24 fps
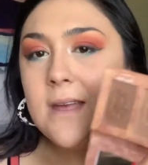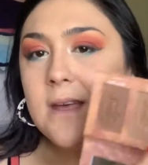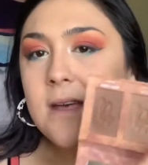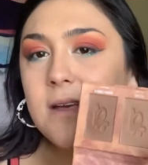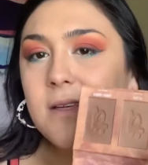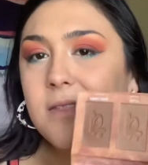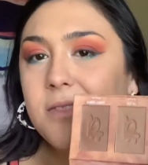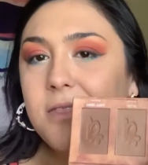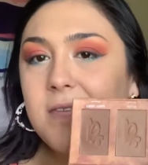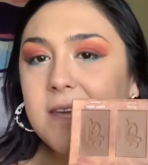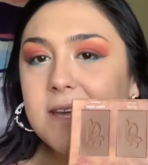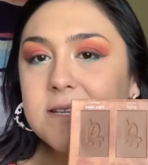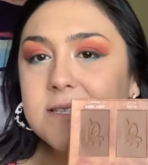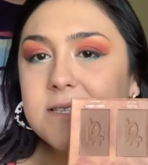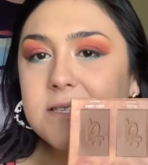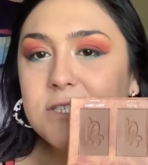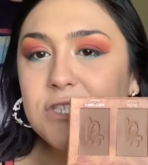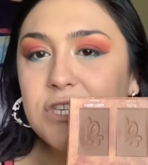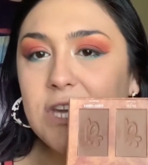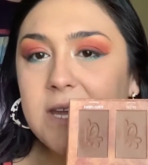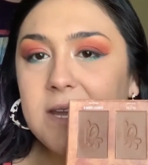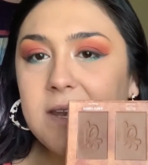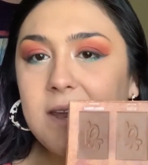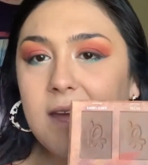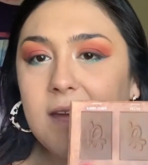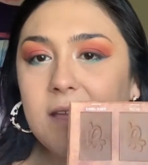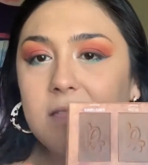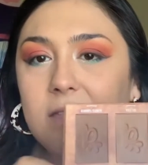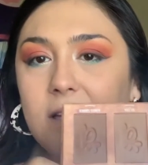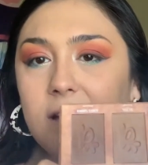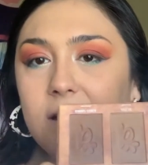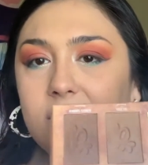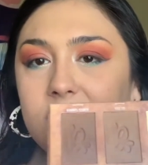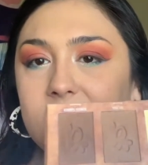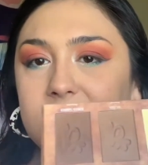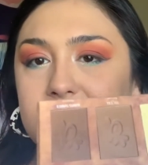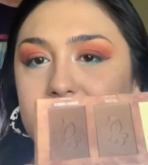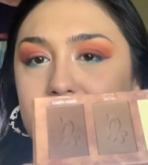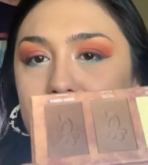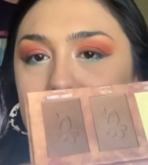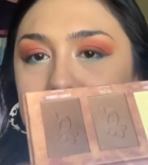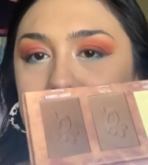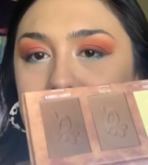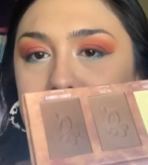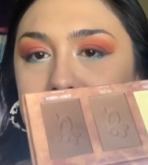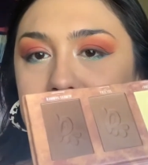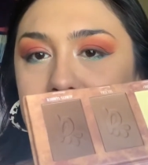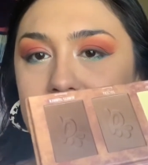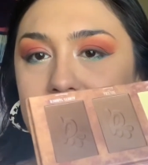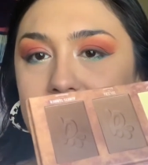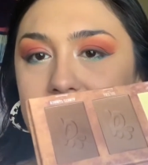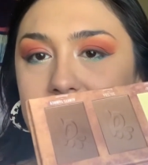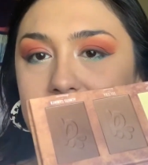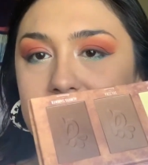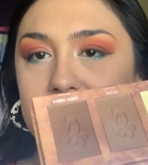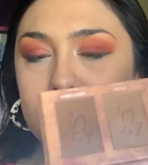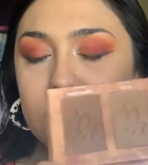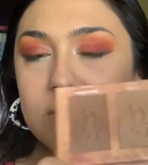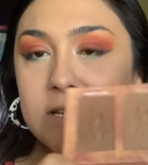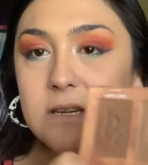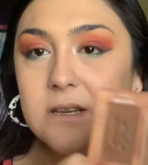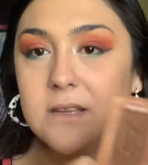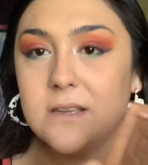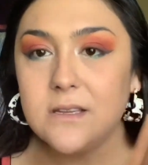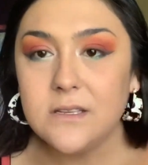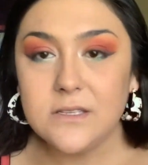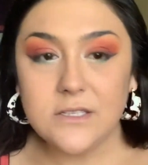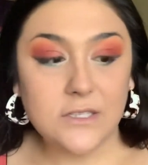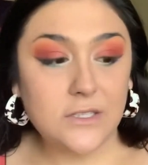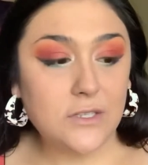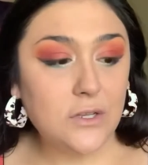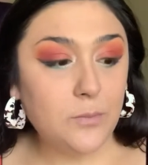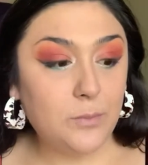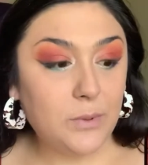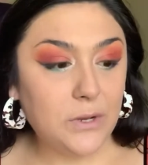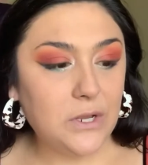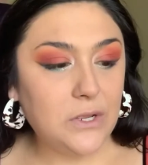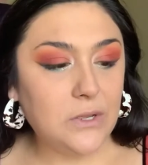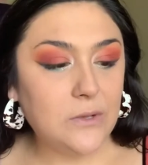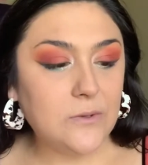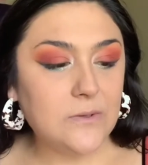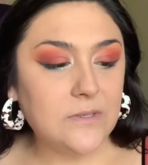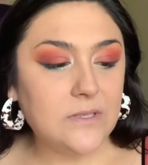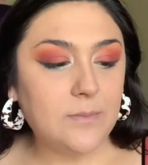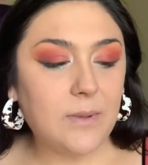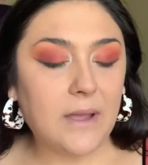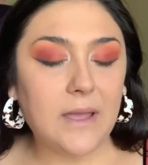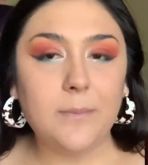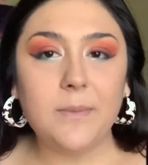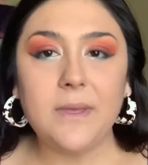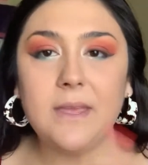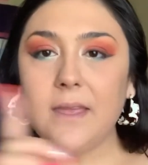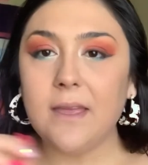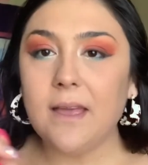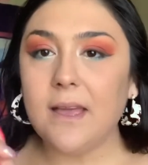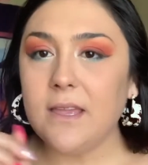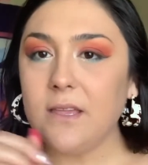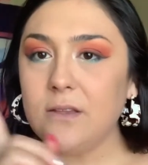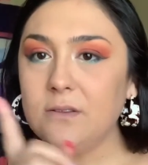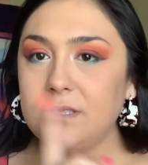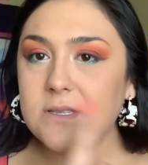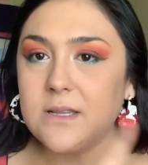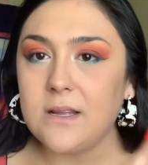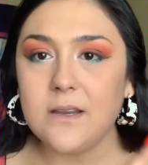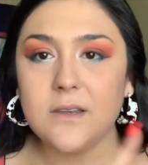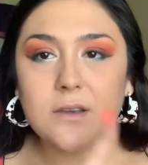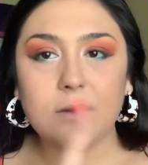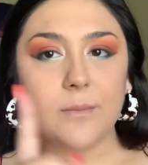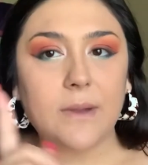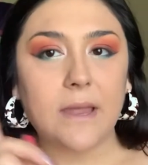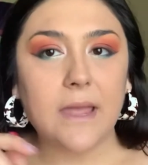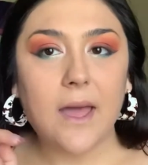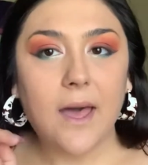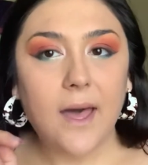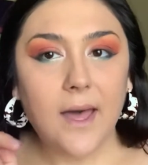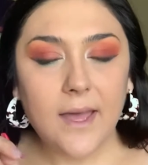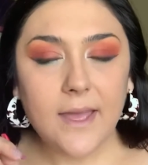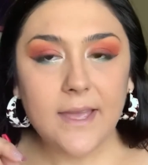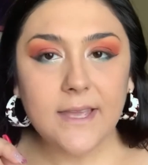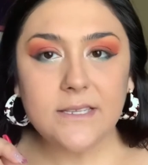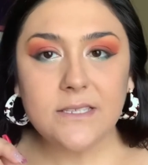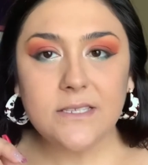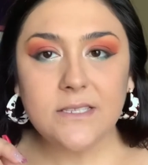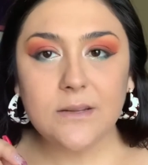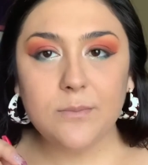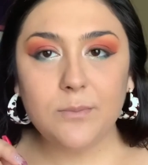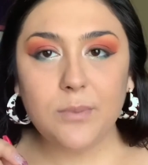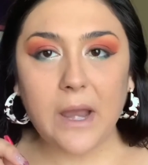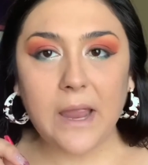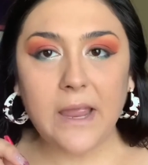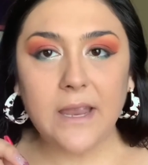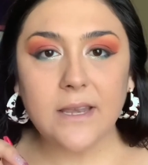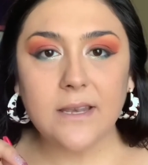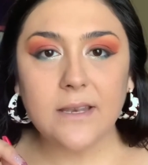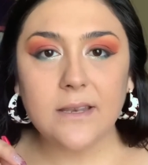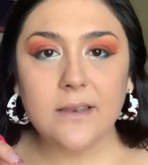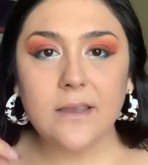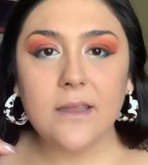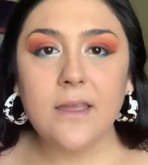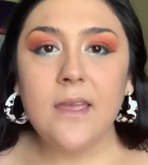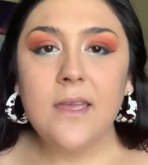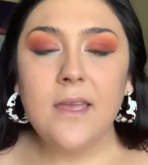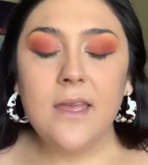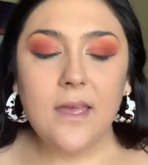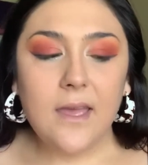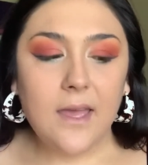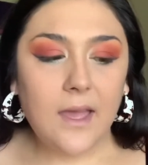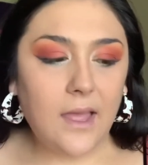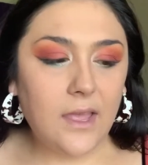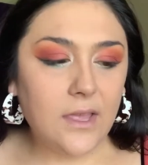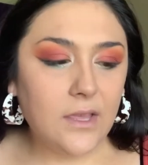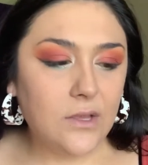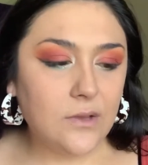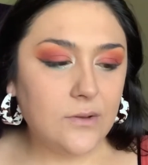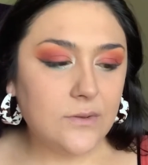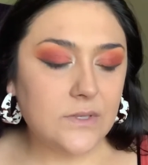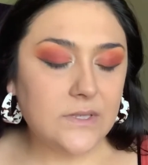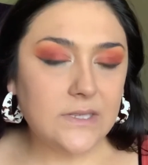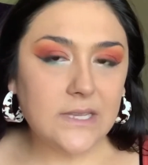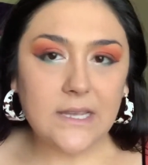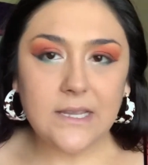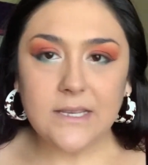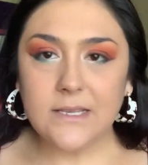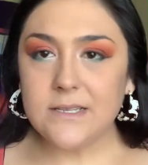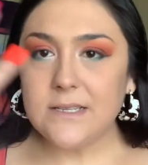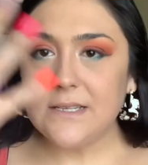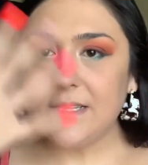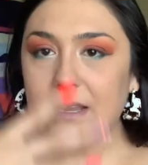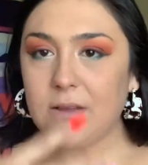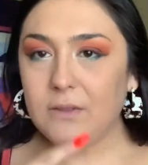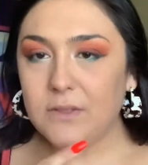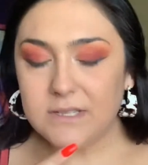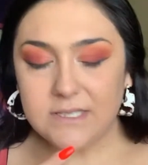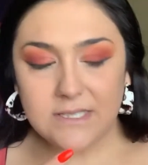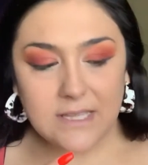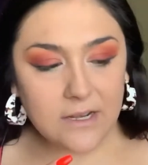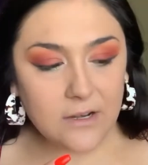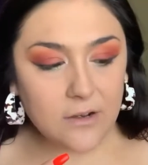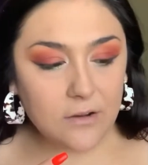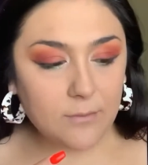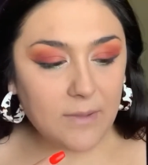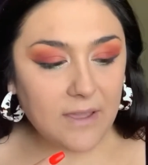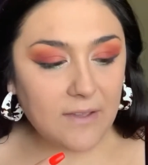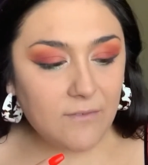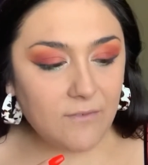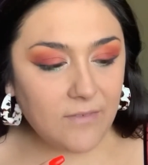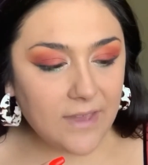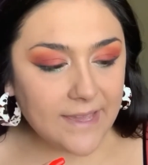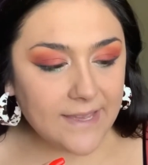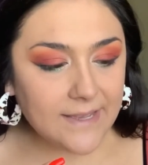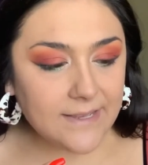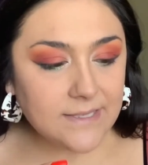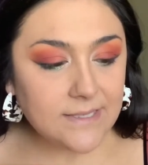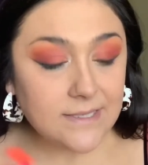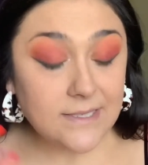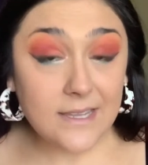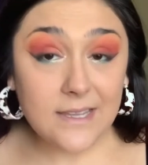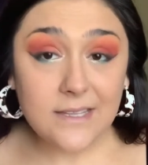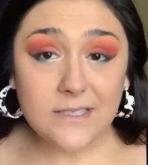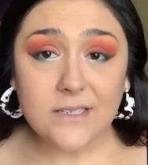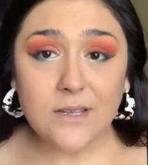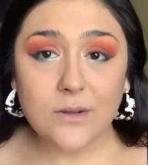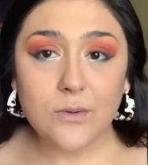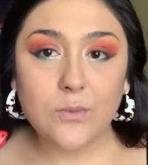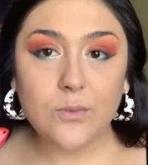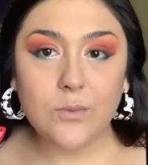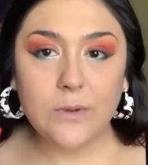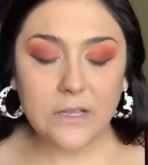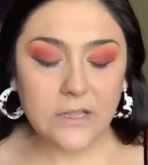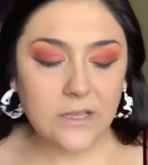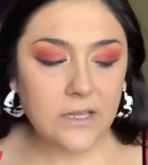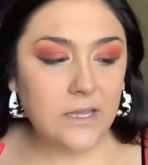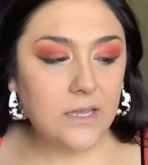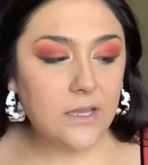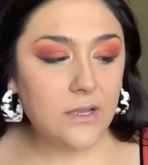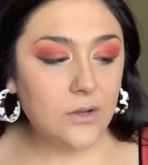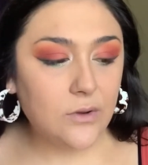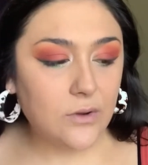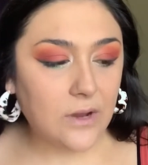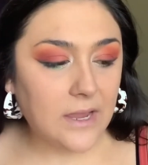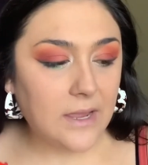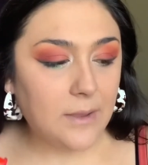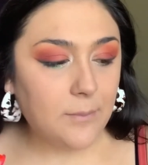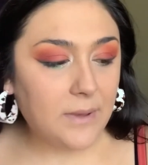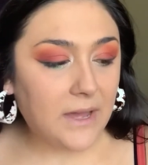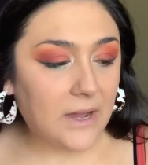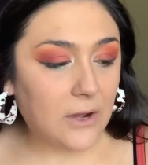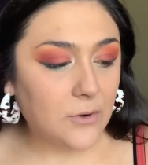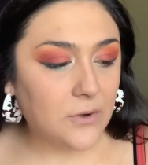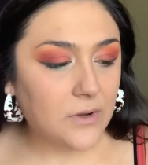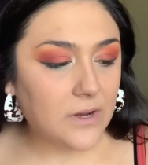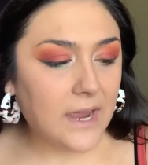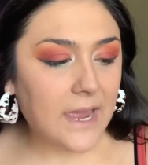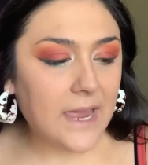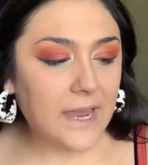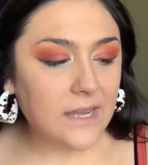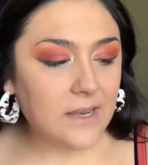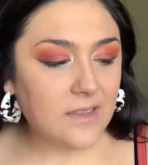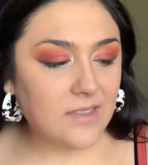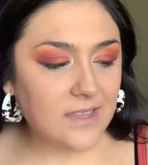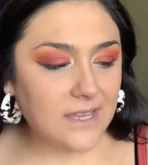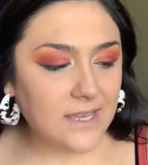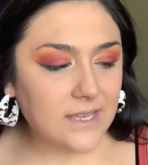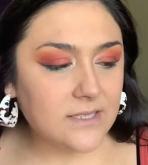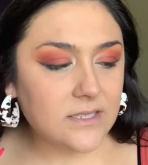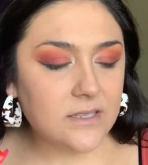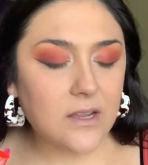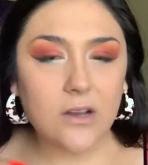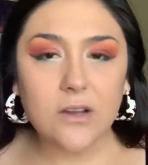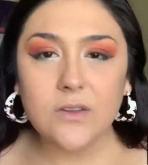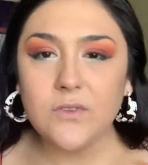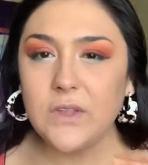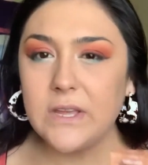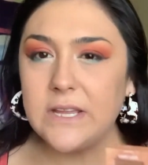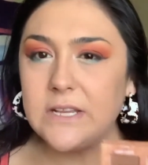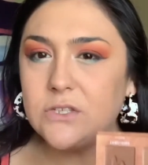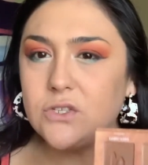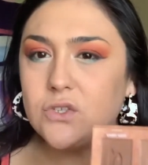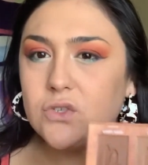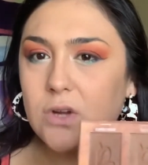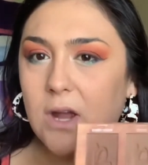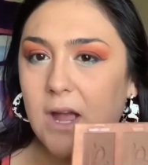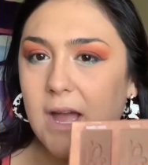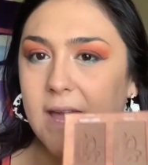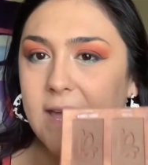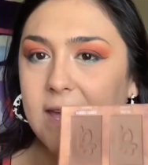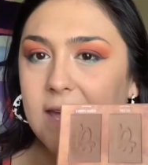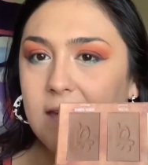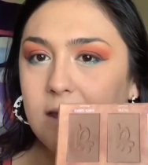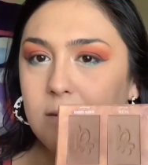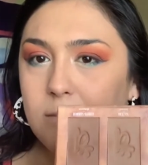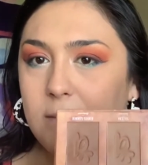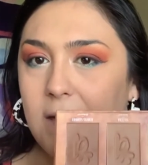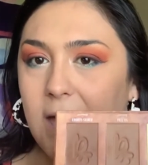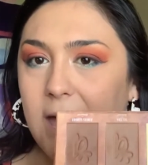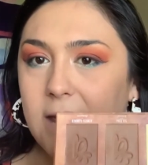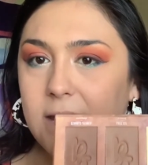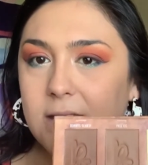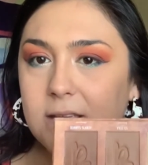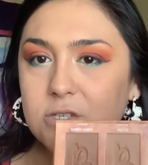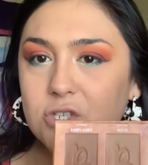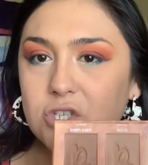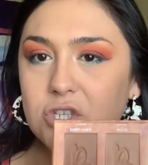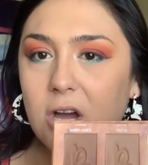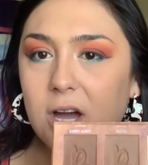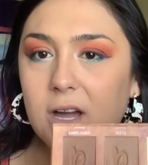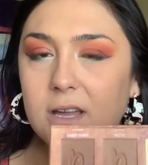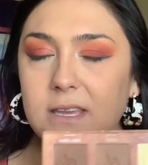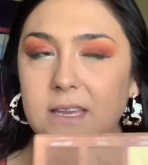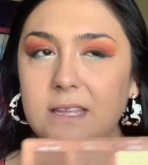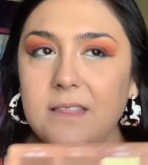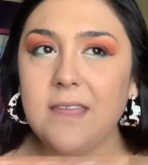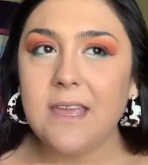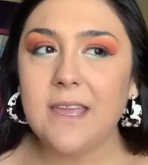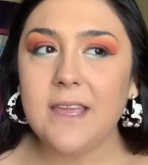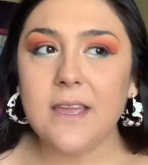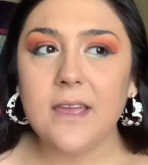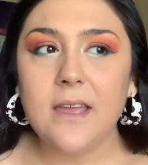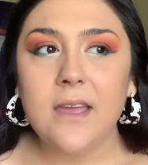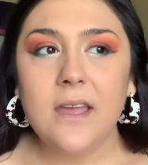This shade I love. As you can see, it's been super used by me. I use it under my eyes to brighten. I use it down the center of my face. It's a really great powder, and these aren't like dry and matte and chalky.